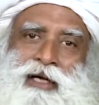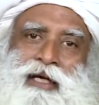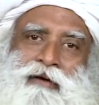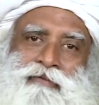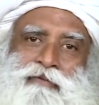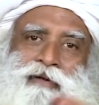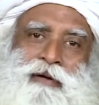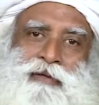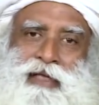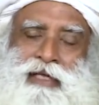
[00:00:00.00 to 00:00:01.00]
in every
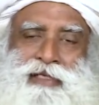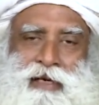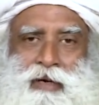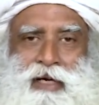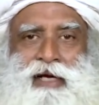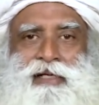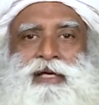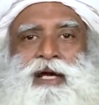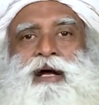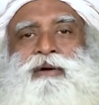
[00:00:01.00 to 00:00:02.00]
way than somebody else
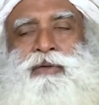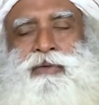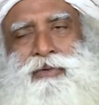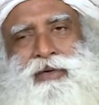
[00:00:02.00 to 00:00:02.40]
around you.